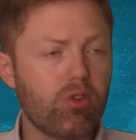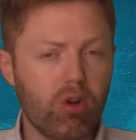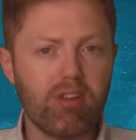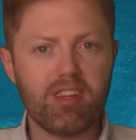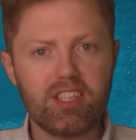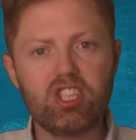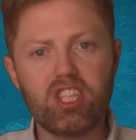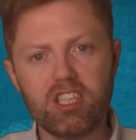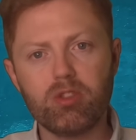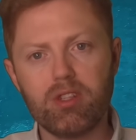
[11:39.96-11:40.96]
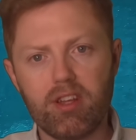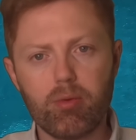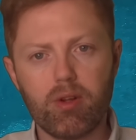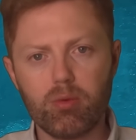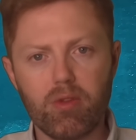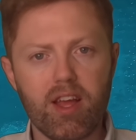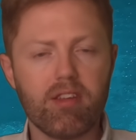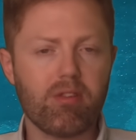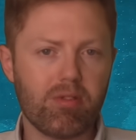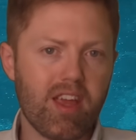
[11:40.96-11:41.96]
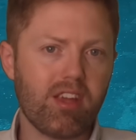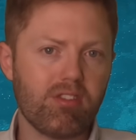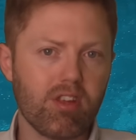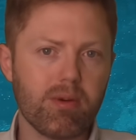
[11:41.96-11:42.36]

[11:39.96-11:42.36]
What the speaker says: Honestly, genuinely thrilled with that. So thank you so